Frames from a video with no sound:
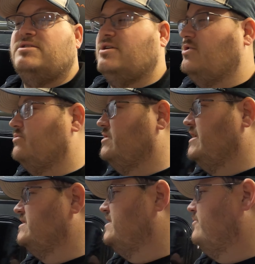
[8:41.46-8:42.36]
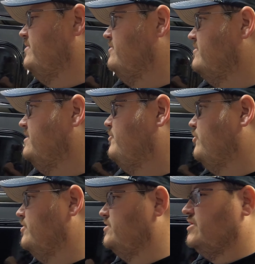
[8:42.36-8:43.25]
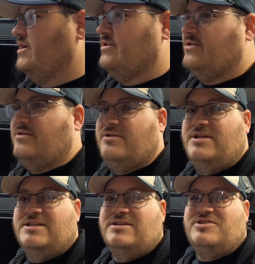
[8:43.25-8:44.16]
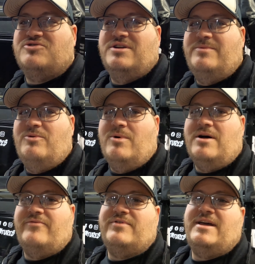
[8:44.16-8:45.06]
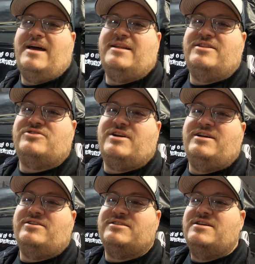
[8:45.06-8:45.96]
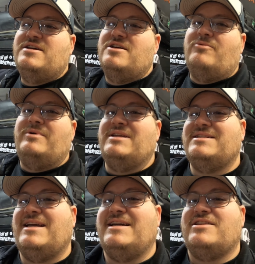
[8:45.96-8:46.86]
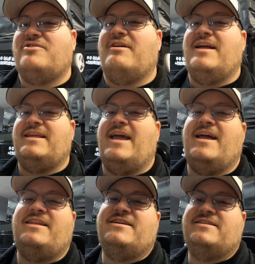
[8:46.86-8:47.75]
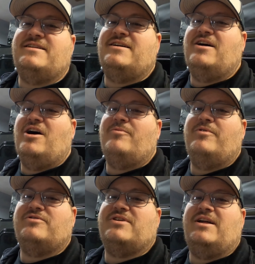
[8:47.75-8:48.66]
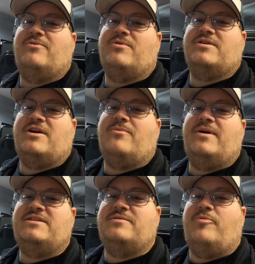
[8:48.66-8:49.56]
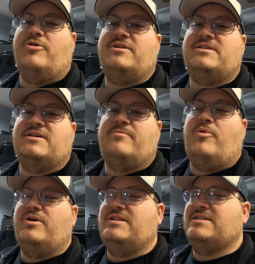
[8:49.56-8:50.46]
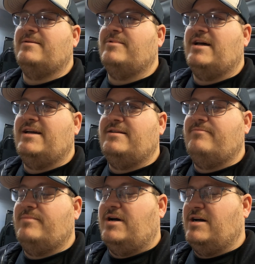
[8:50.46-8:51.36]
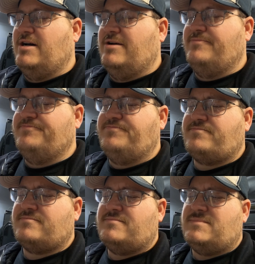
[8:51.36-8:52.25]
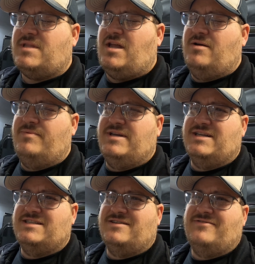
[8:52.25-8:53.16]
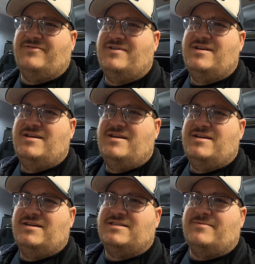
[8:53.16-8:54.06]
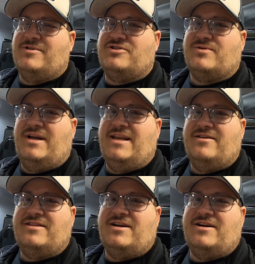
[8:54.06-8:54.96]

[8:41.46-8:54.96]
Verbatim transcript: So like I said, we already pulled the trailer, does extremely well for that on the trails. We did take it to Grand Canyon. Uh, we were trying to work our way to Point, point Sublime um, because of some of the terrain out